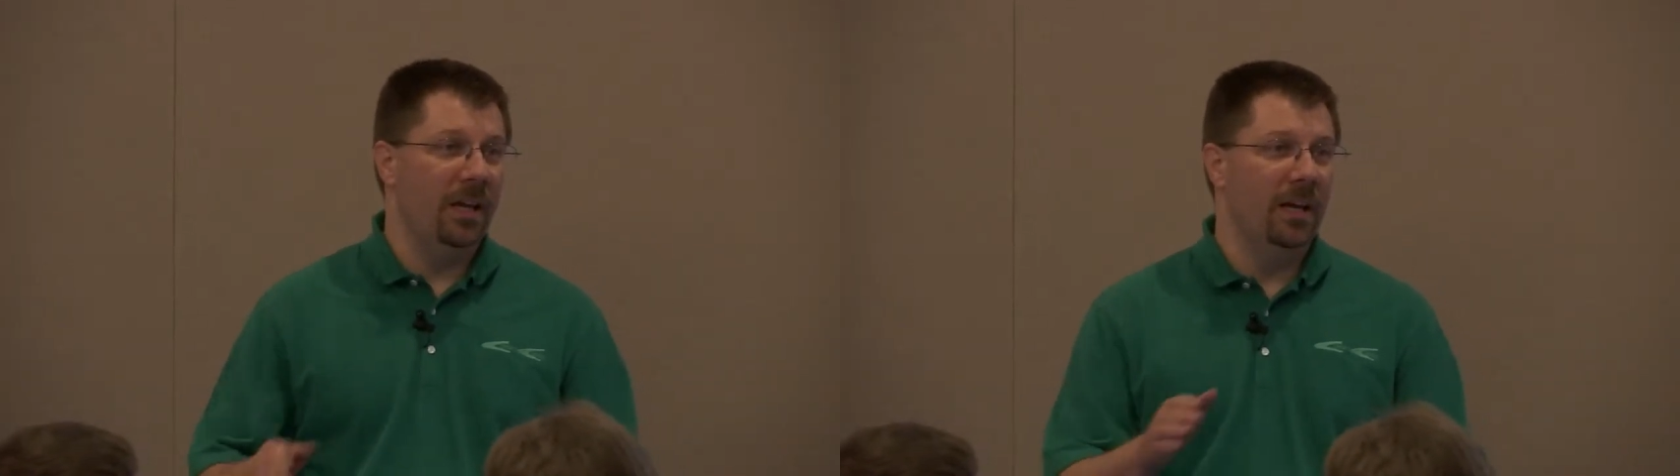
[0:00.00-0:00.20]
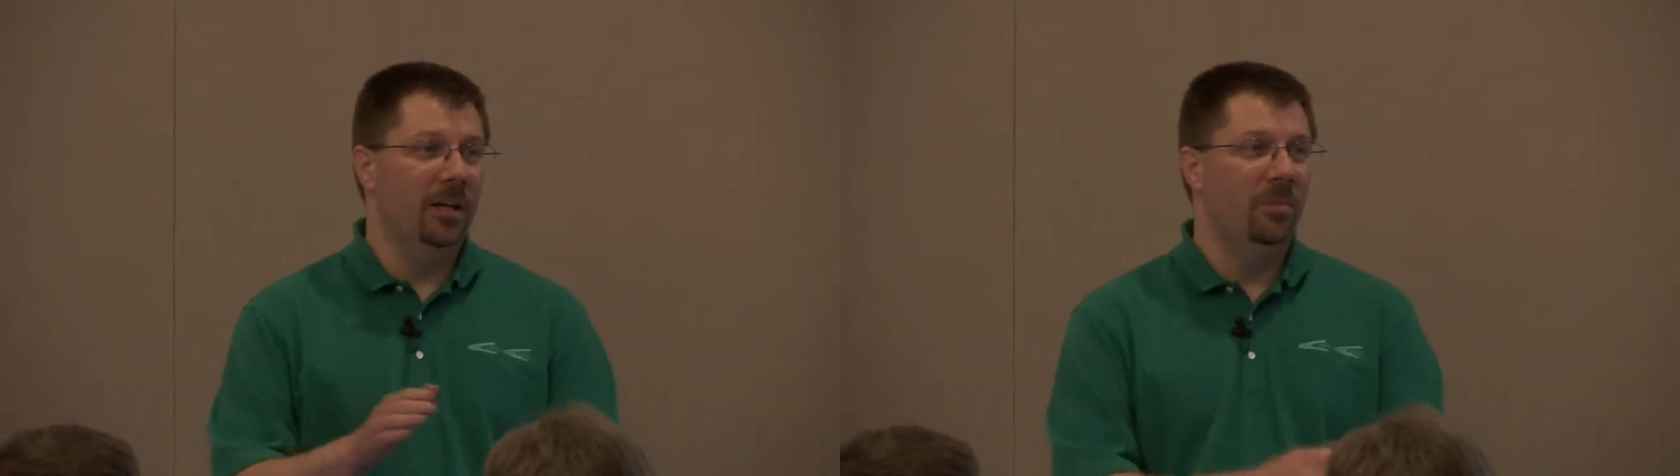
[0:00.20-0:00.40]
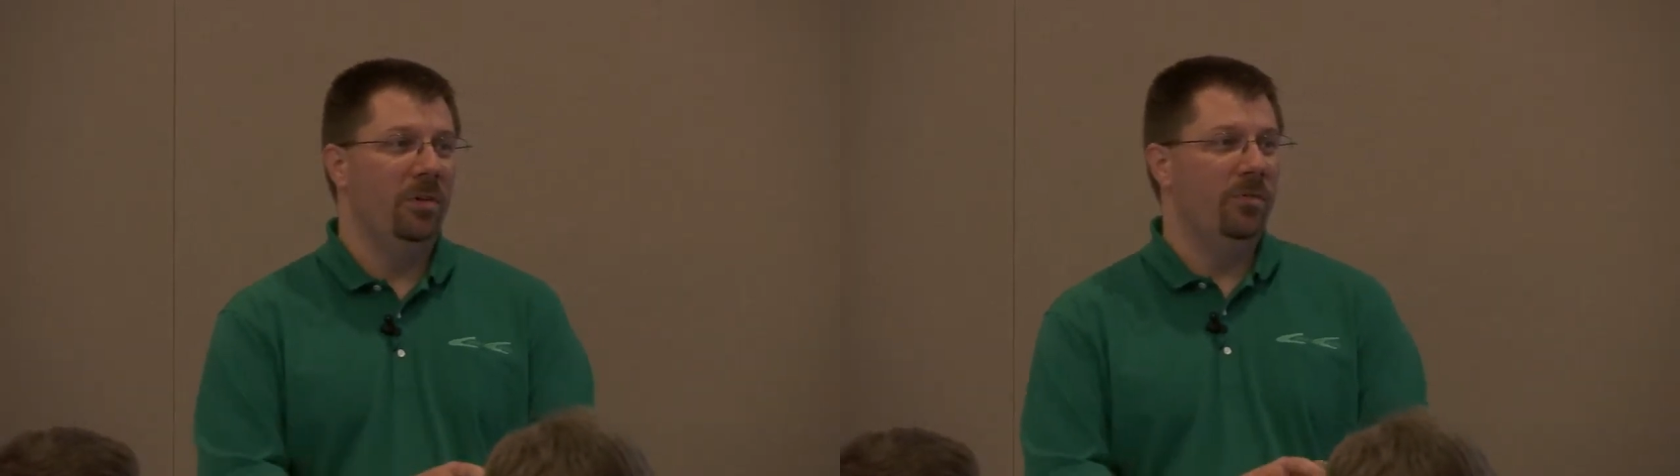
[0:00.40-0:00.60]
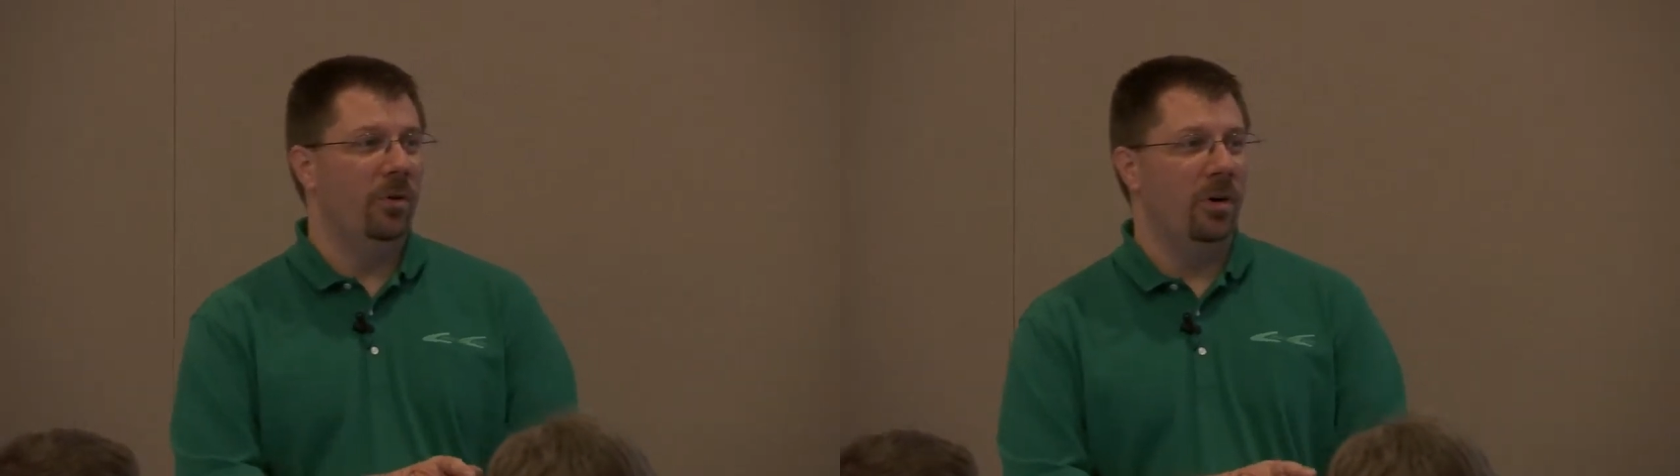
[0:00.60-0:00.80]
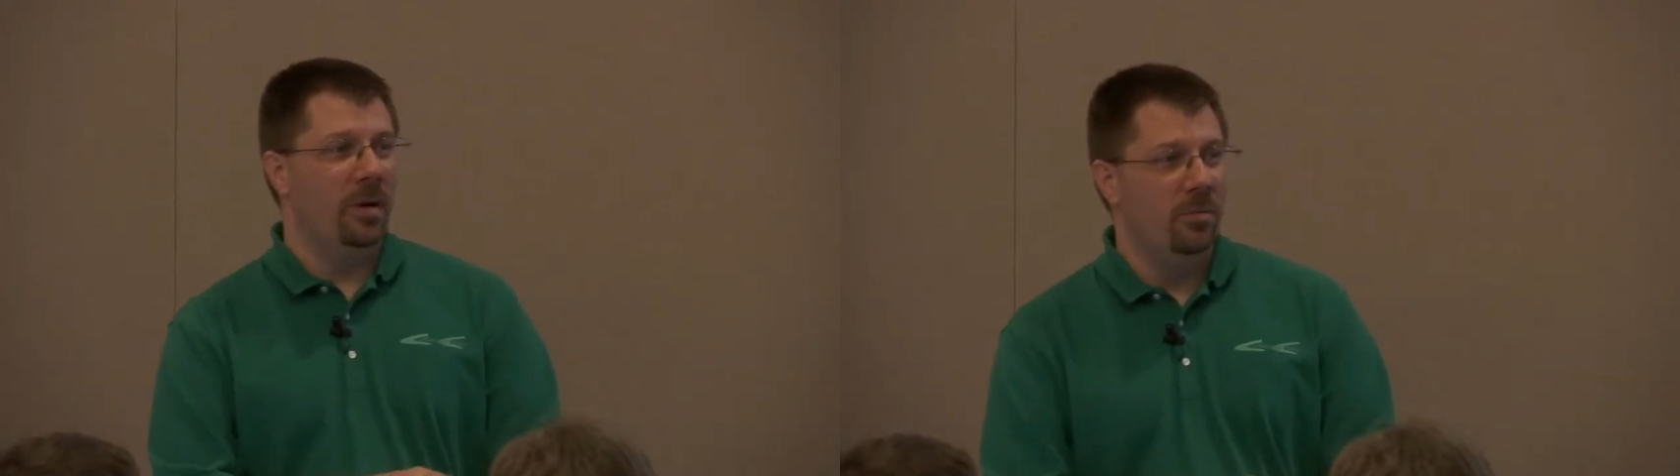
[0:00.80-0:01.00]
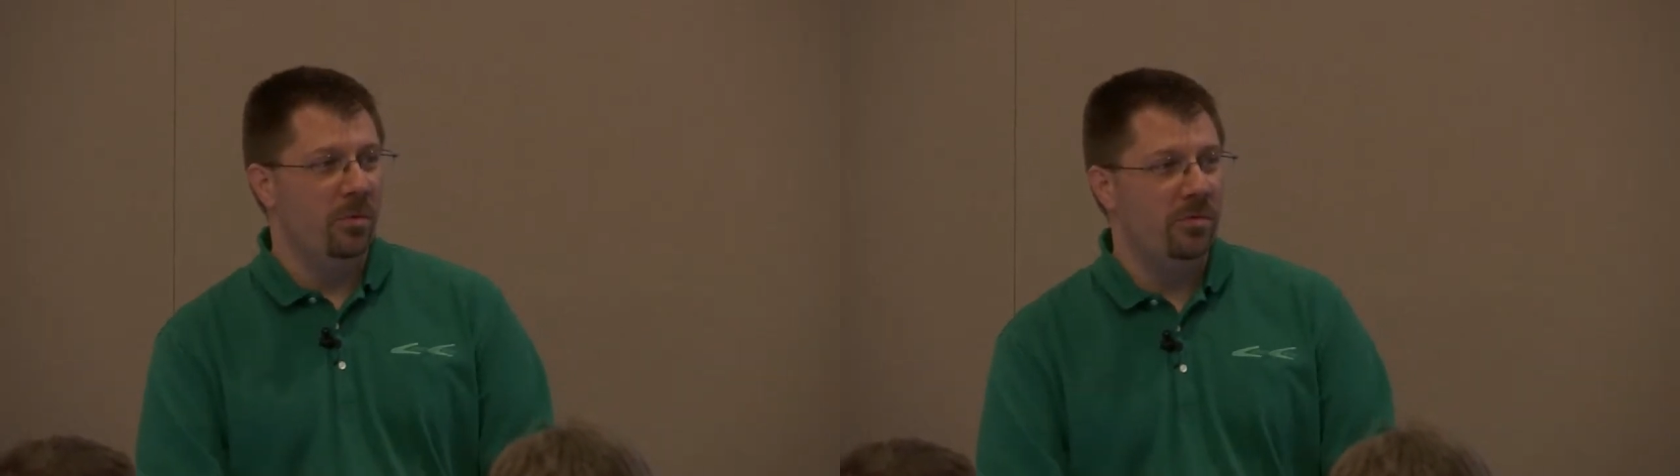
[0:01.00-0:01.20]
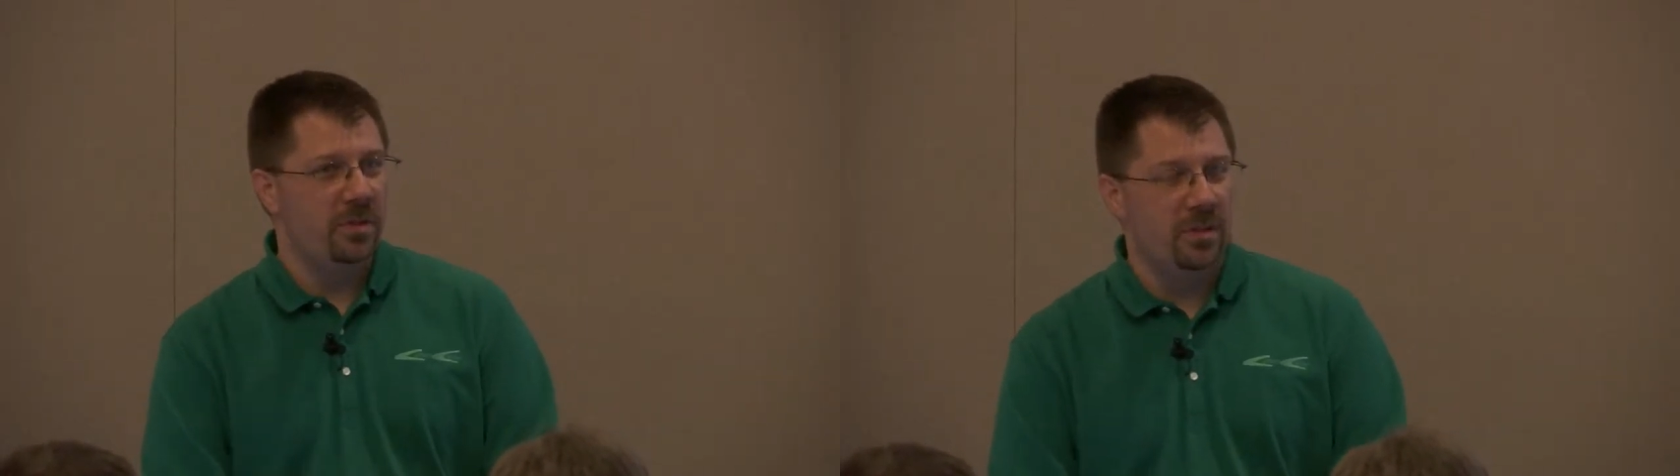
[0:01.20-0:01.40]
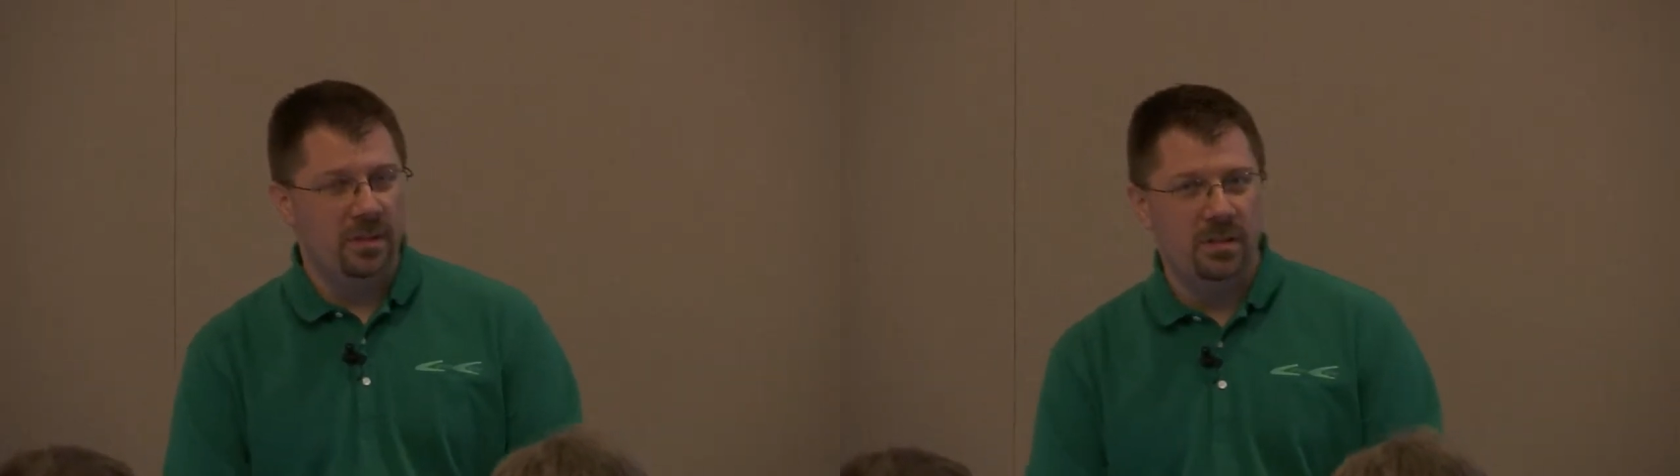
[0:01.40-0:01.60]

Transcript: and before I moved to the